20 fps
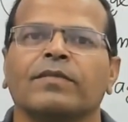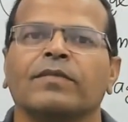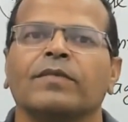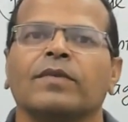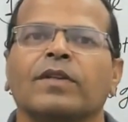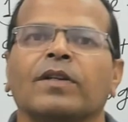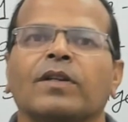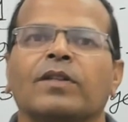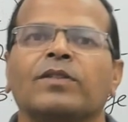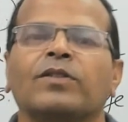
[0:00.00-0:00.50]

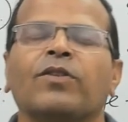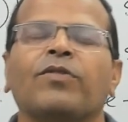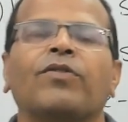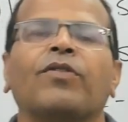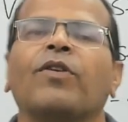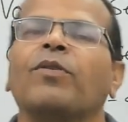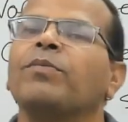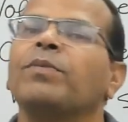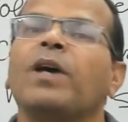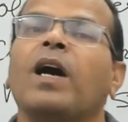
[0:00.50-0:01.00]
So from
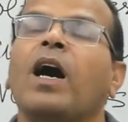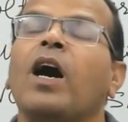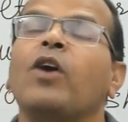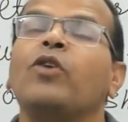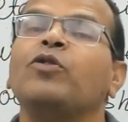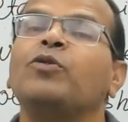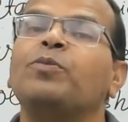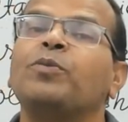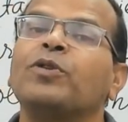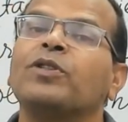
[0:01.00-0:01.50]
the
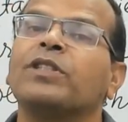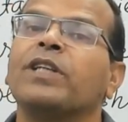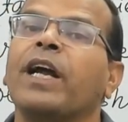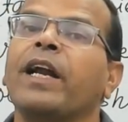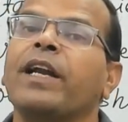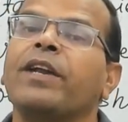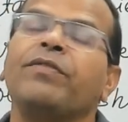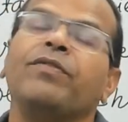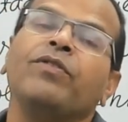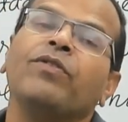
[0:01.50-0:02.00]
output side, if
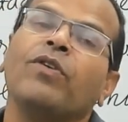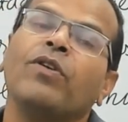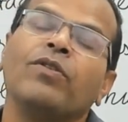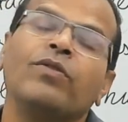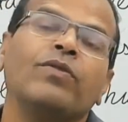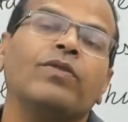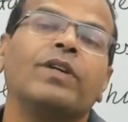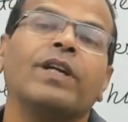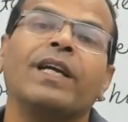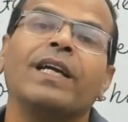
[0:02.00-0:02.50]
you want to
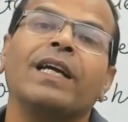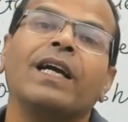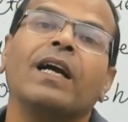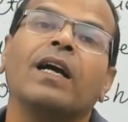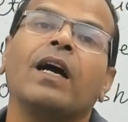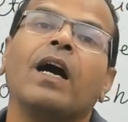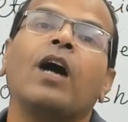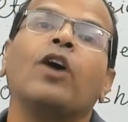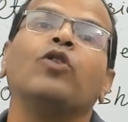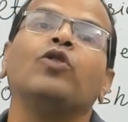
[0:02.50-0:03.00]
take
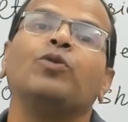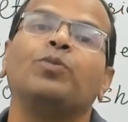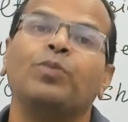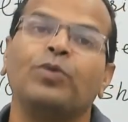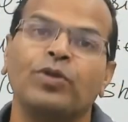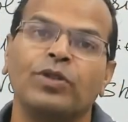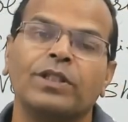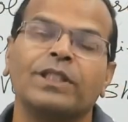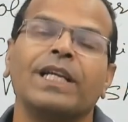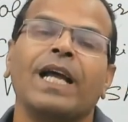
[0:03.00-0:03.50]
output
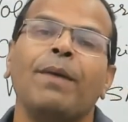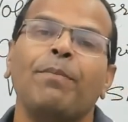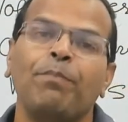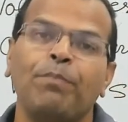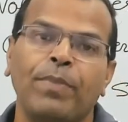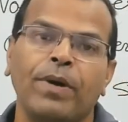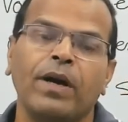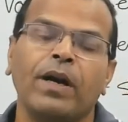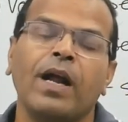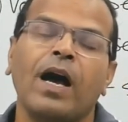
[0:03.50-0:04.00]
sample,
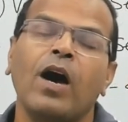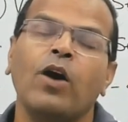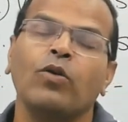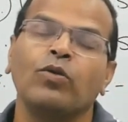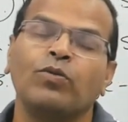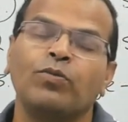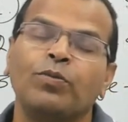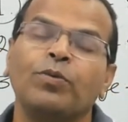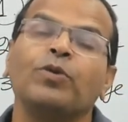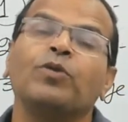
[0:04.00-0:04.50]

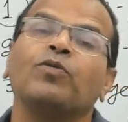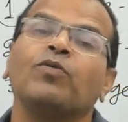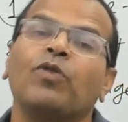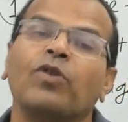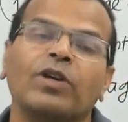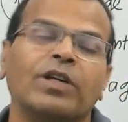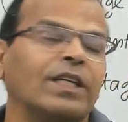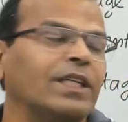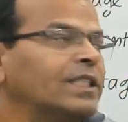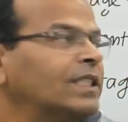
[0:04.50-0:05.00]
output
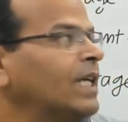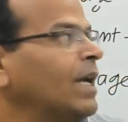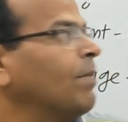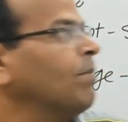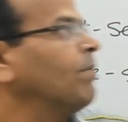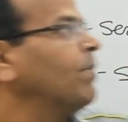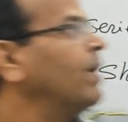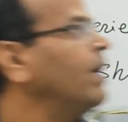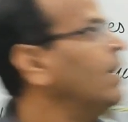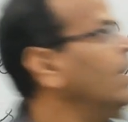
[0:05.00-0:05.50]
voltage sample,